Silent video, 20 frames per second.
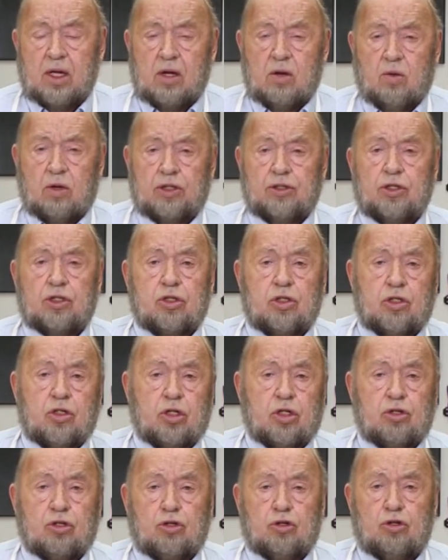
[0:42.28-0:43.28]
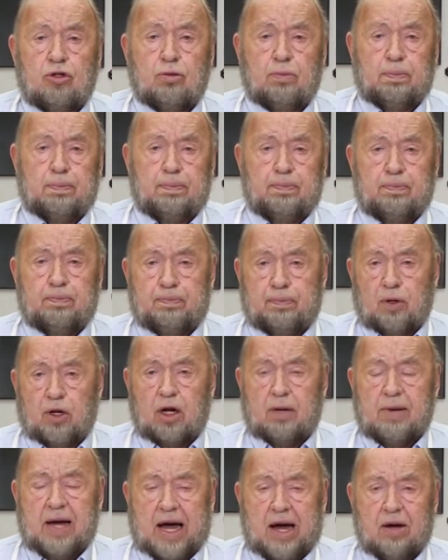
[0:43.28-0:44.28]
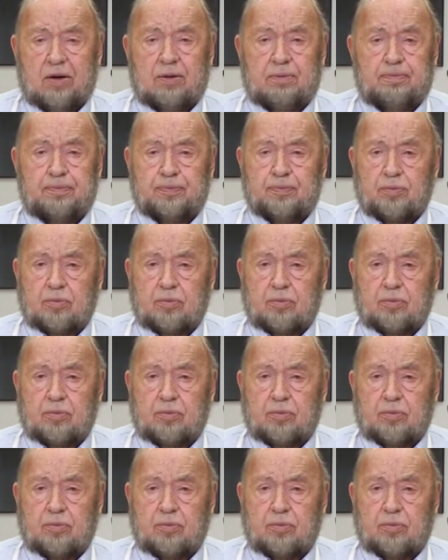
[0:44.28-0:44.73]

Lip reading: Once they're cooked through, pull them out,